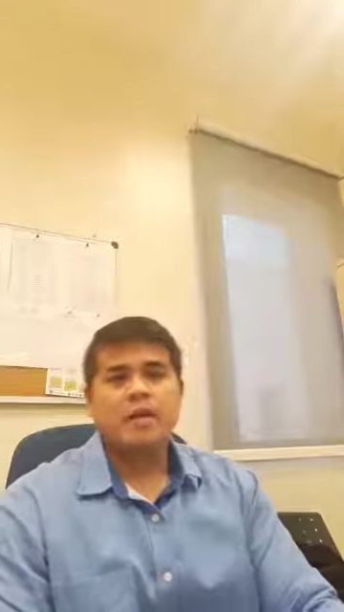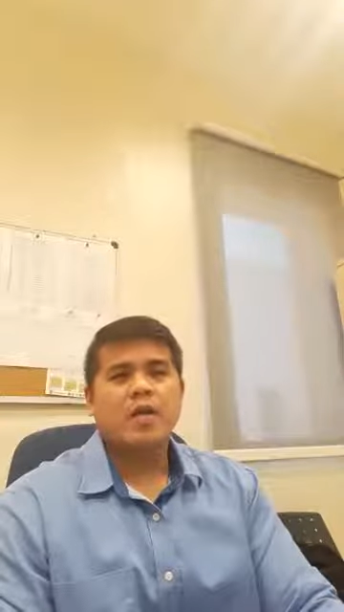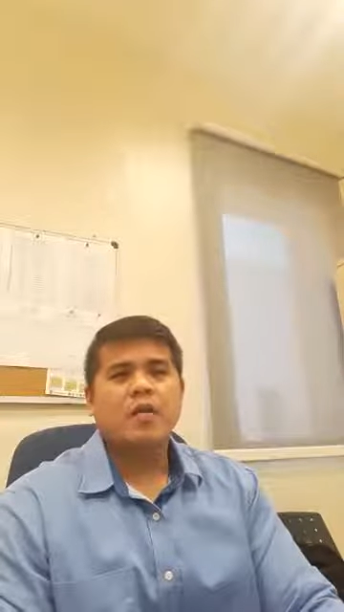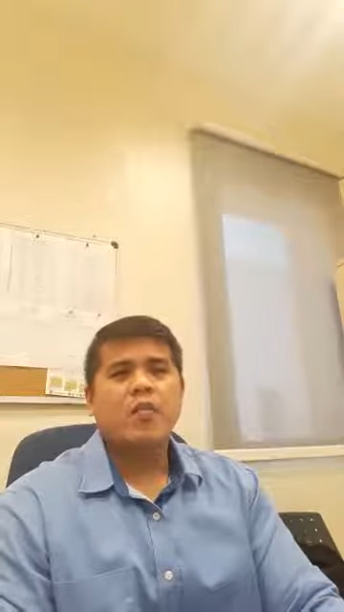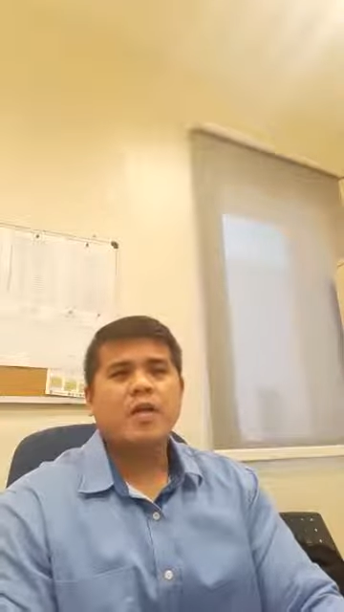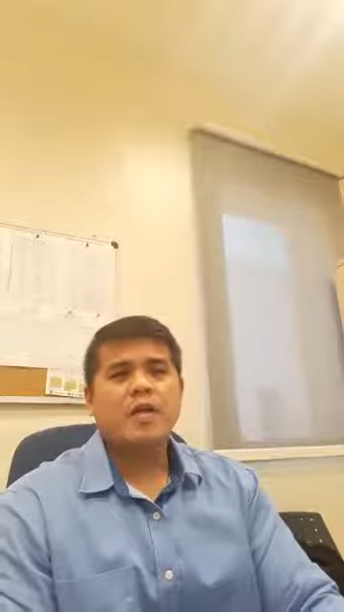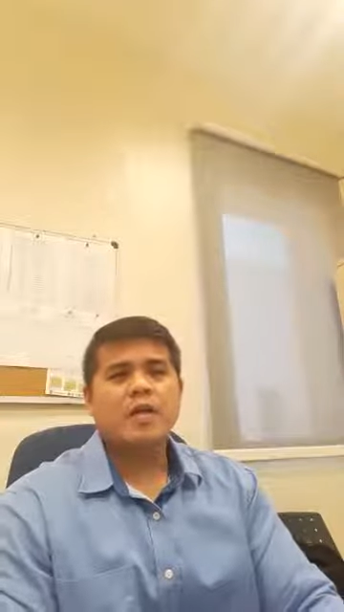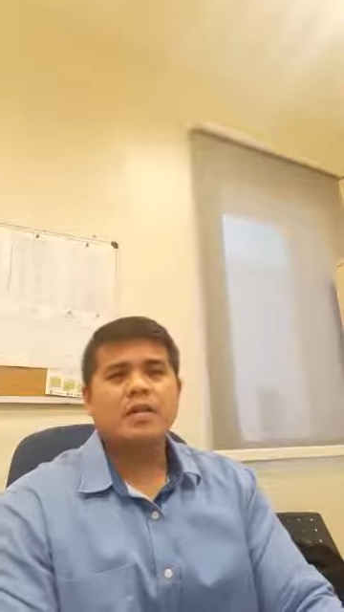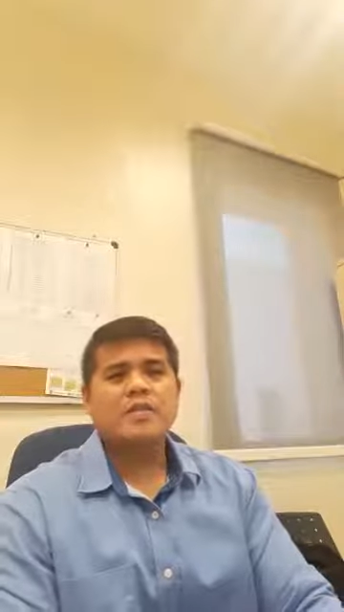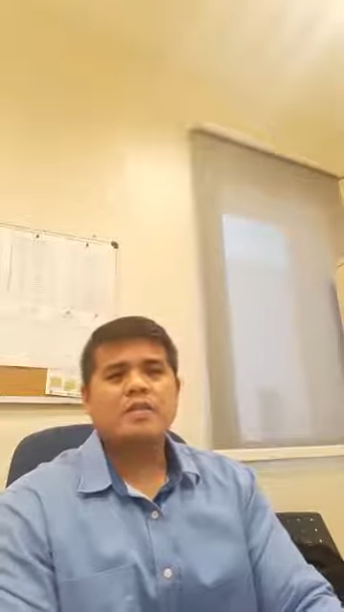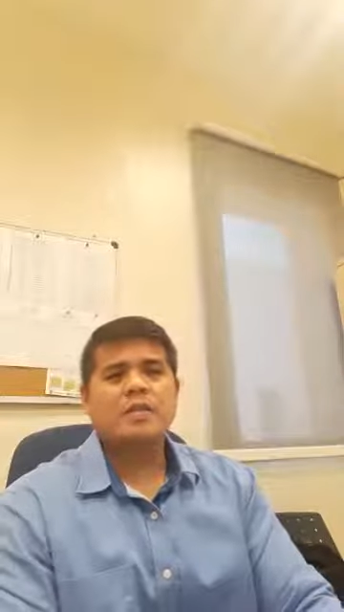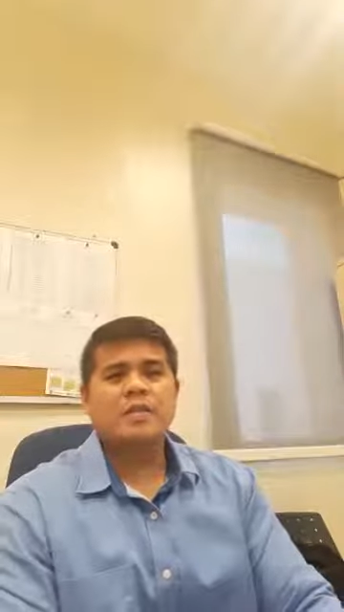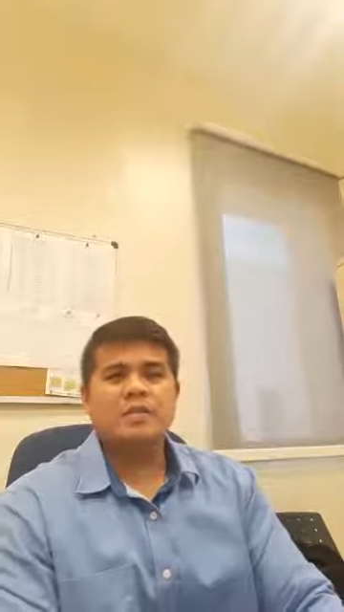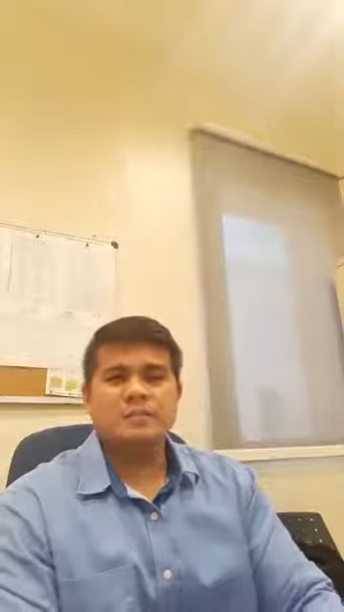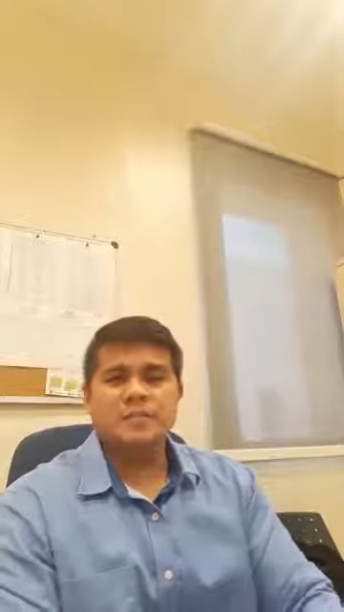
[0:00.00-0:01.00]
Now, what is
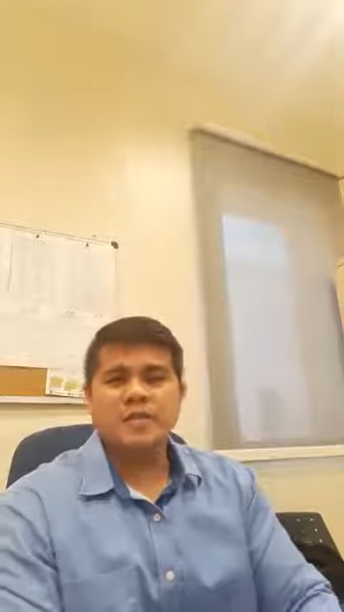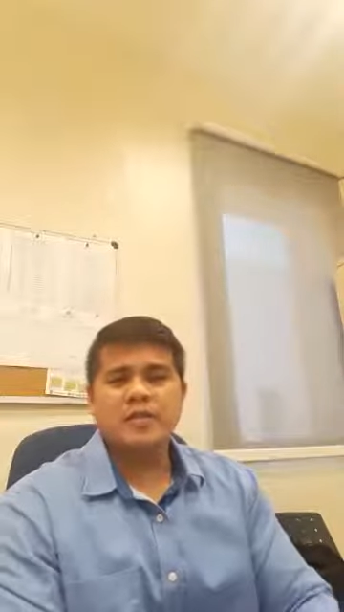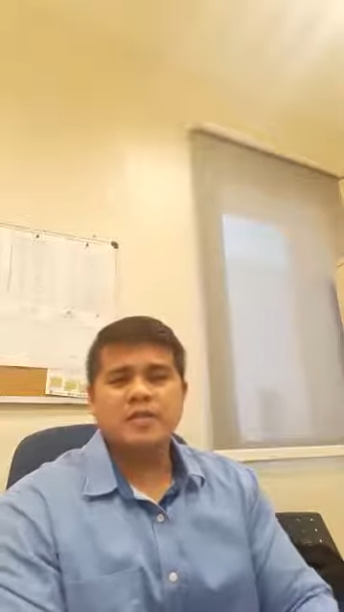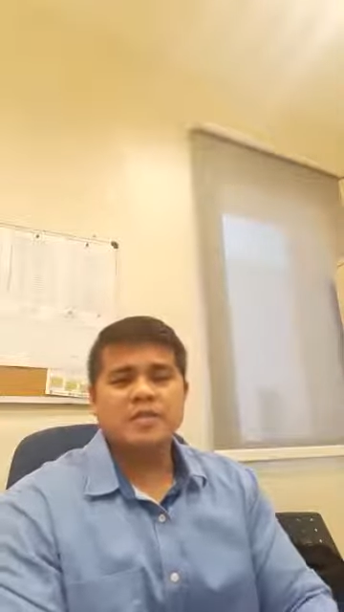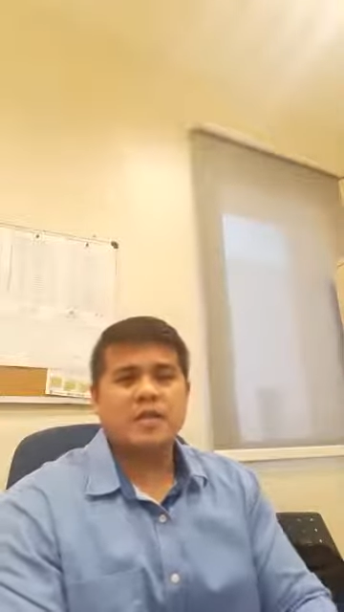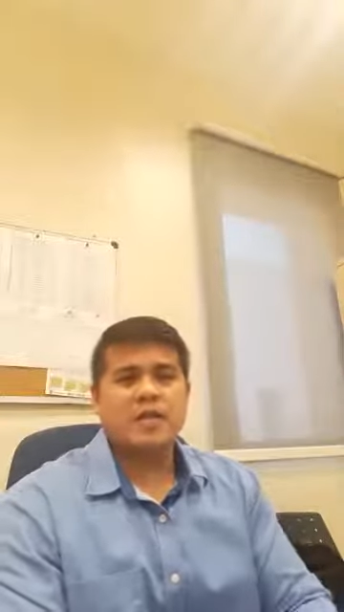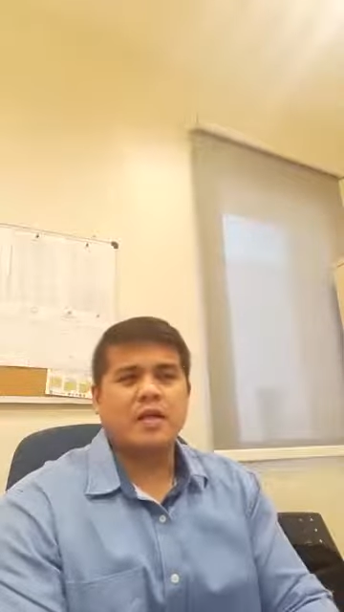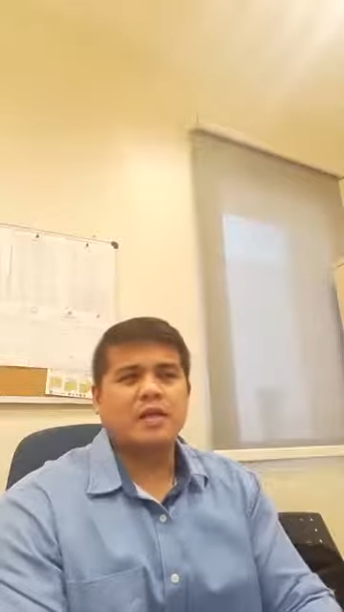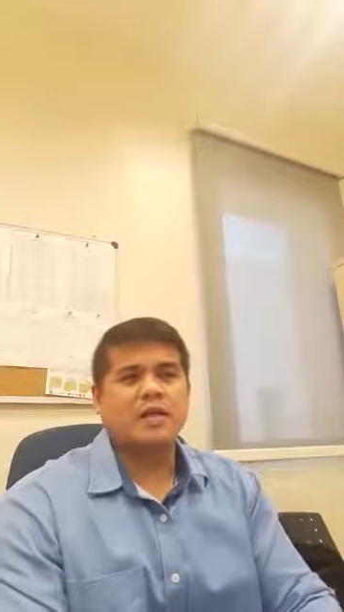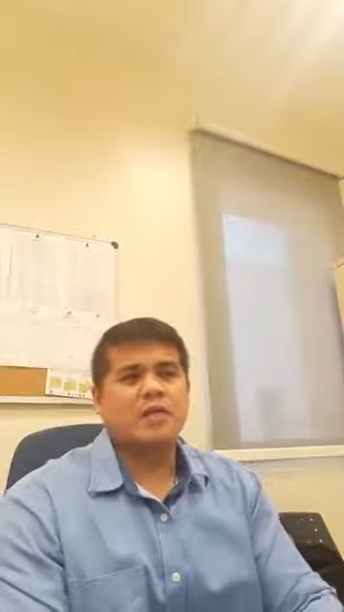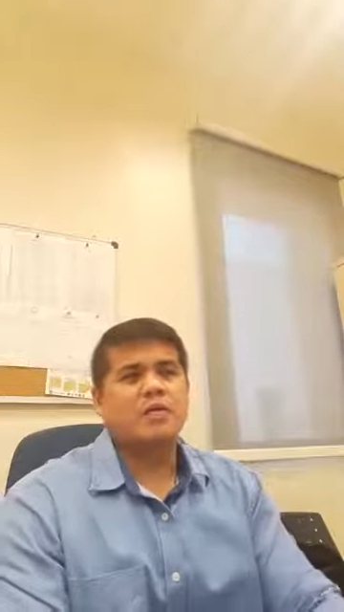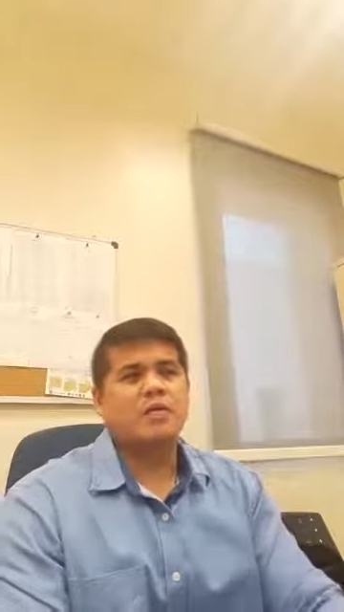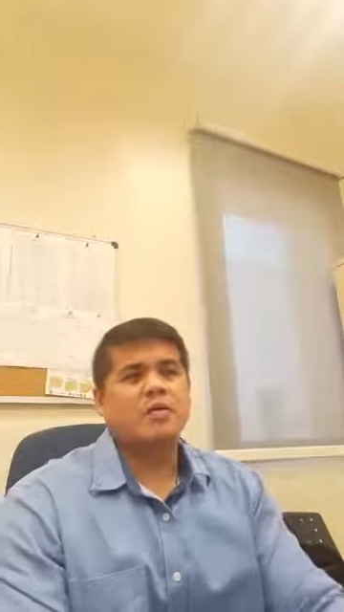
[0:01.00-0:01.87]
the experience like?